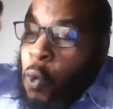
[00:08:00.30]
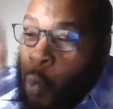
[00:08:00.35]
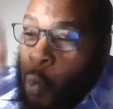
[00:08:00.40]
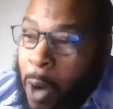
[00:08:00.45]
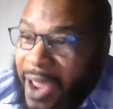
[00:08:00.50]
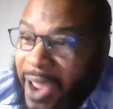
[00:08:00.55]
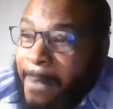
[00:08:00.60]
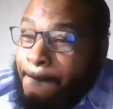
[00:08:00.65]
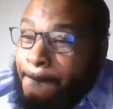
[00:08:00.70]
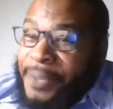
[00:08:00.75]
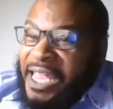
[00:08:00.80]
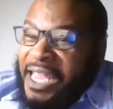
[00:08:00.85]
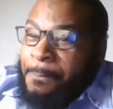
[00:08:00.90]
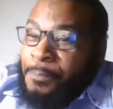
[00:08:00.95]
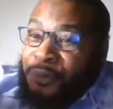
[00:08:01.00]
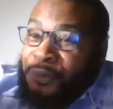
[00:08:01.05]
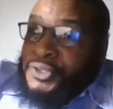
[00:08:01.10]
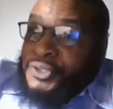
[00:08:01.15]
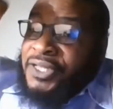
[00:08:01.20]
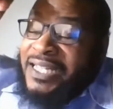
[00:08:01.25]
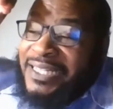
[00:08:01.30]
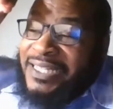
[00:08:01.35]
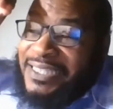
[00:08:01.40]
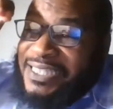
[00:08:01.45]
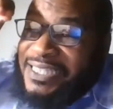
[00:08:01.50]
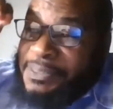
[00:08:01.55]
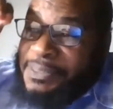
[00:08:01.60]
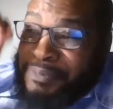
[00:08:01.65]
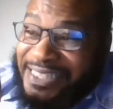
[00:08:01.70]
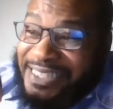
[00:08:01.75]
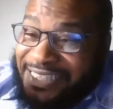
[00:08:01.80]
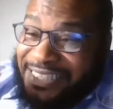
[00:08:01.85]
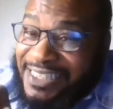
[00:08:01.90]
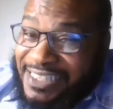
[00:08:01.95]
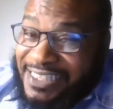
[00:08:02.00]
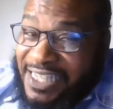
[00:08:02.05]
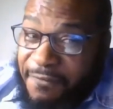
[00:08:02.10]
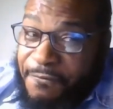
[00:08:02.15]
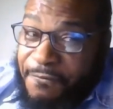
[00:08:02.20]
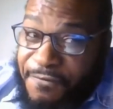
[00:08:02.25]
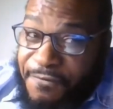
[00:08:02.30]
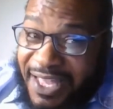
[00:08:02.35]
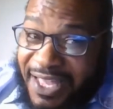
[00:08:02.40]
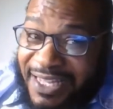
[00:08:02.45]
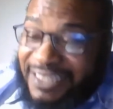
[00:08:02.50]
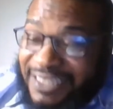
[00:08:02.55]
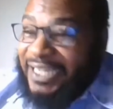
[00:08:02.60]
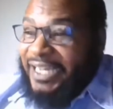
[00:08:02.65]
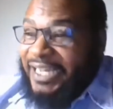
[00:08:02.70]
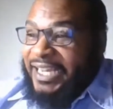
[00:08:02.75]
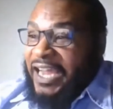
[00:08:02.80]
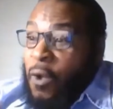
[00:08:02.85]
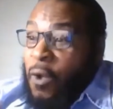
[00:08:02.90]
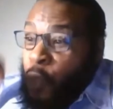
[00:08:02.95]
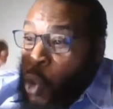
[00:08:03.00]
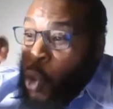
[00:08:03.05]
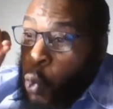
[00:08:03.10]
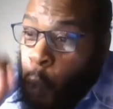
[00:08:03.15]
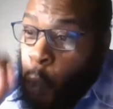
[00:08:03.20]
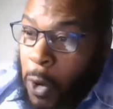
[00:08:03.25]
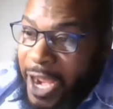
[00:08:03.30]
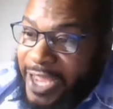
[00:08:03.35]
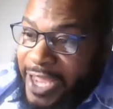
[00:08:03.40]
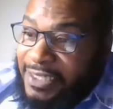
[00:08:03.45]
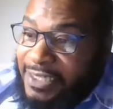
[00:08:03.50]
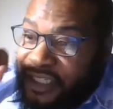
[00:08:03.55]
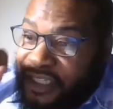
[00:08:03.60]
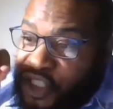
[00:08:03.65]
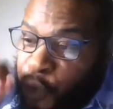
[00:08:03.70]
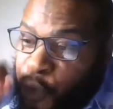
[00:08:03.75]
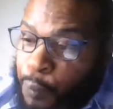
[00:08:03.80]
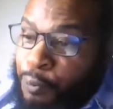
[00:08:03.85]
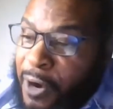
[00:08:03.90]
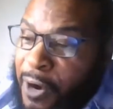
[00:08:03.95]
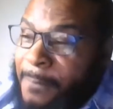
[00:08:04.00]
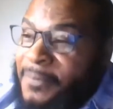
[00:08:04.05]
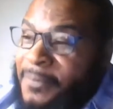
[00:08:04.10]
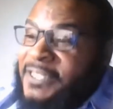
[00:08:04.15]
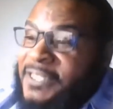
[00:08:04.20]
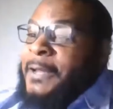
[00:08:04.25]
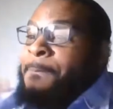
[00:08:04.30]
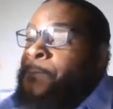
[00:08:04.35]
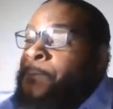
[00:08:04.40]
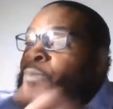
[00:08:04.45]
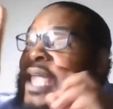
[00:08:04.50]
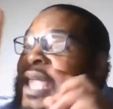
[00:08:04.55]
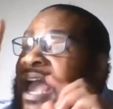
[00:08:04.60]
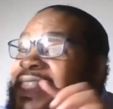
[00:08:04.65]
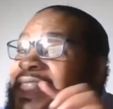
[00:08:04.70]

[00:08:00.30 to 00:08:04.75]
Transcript: white people specifically, white supremacy. And